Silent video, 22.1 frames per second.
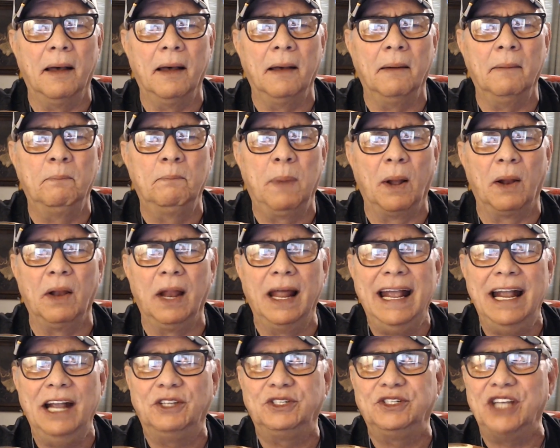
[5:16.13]

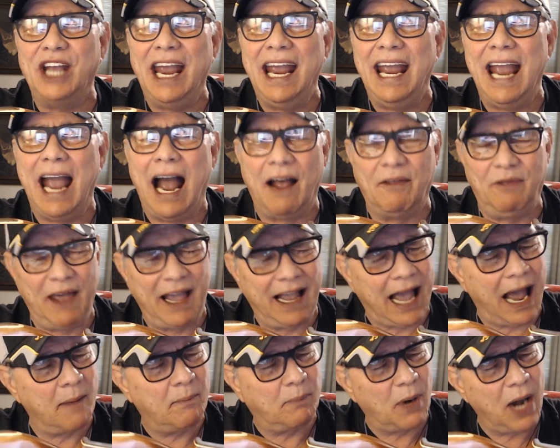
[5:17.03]
Belize, I think I
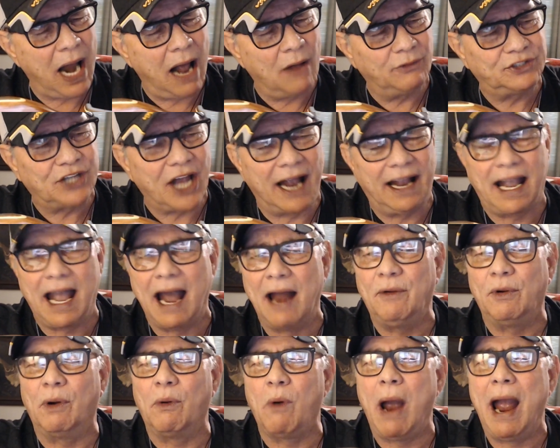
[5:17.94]
pronounced that country
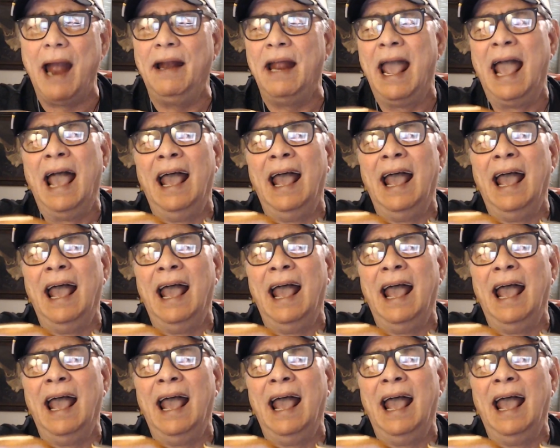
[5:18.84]
right.